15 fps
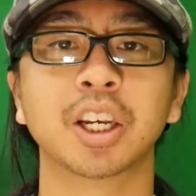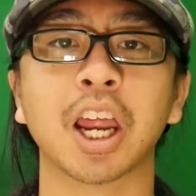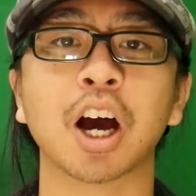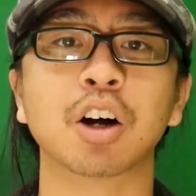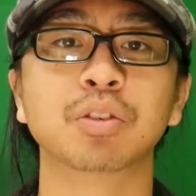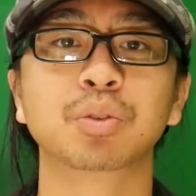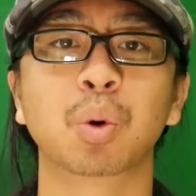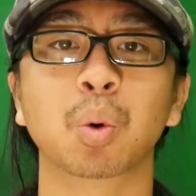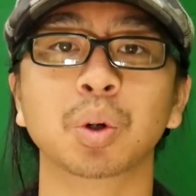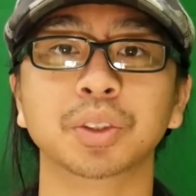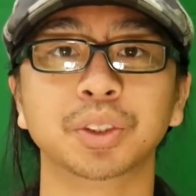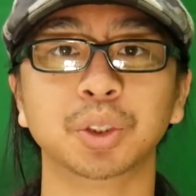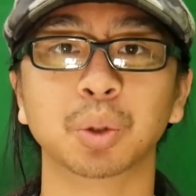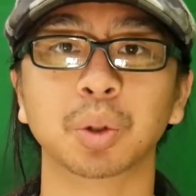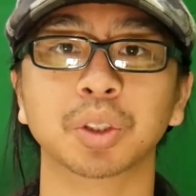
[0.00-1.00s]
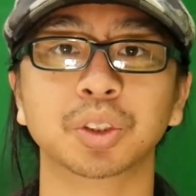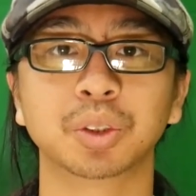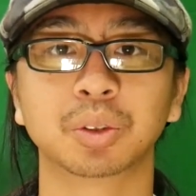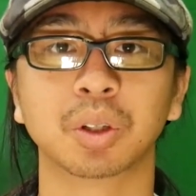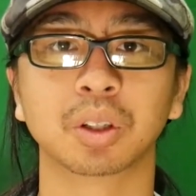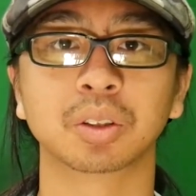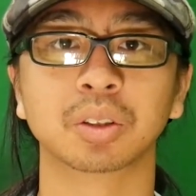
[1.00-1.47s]
Now, of course, your
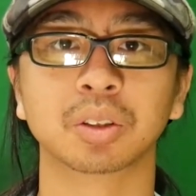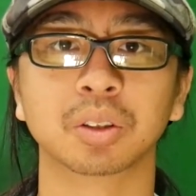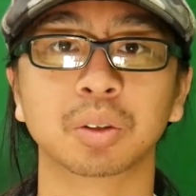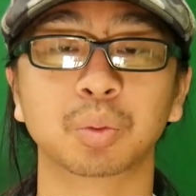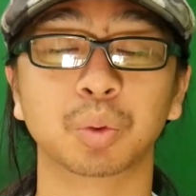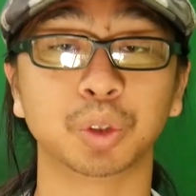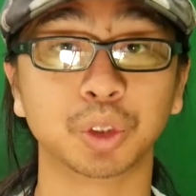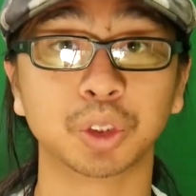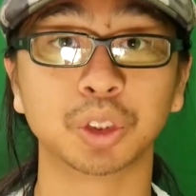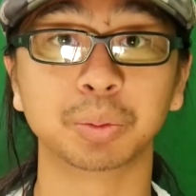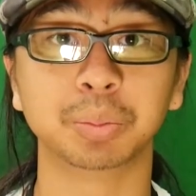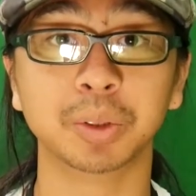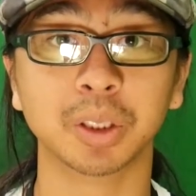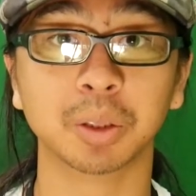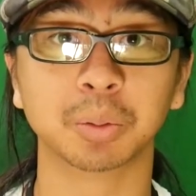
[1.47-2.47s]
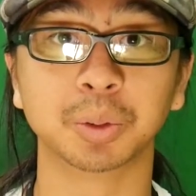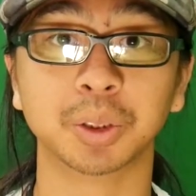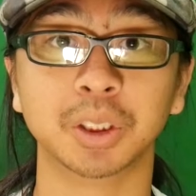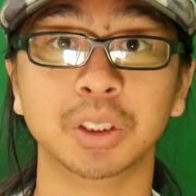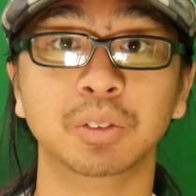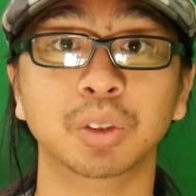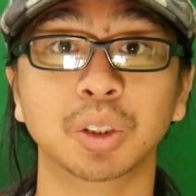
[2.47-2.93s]
instructor should be able to
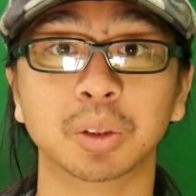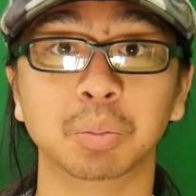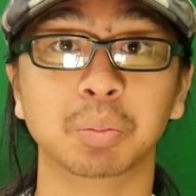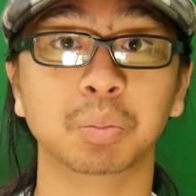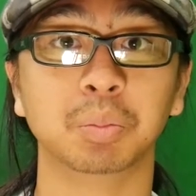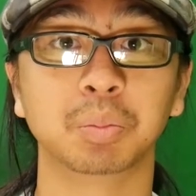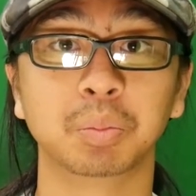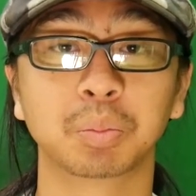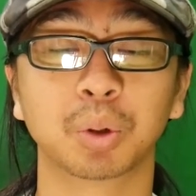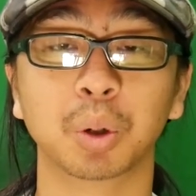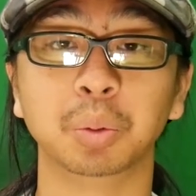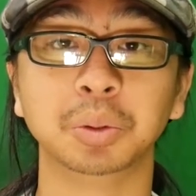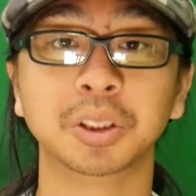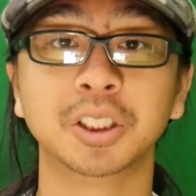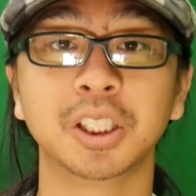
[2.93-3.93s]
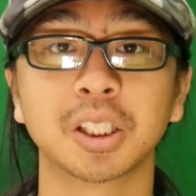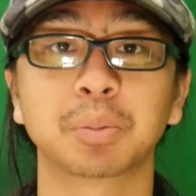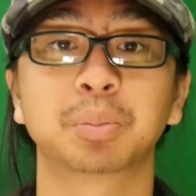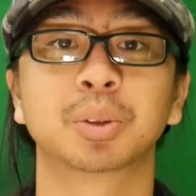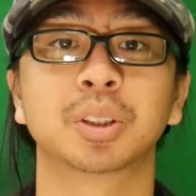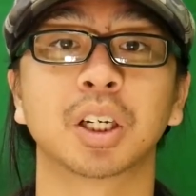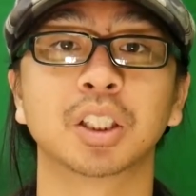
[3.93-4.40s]
give you some pro
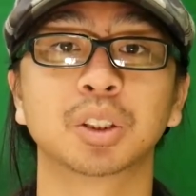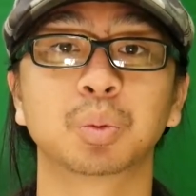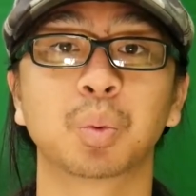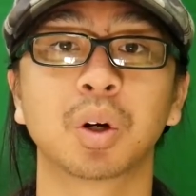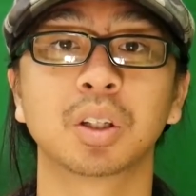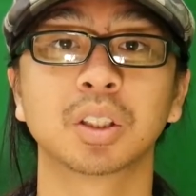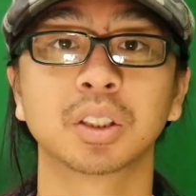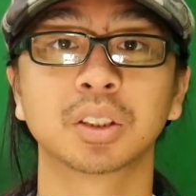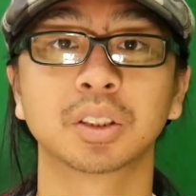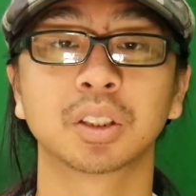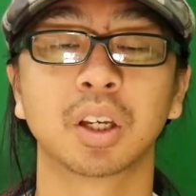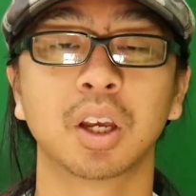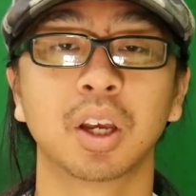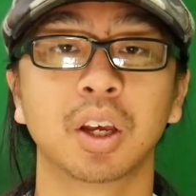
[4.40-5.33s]
tips, as well as,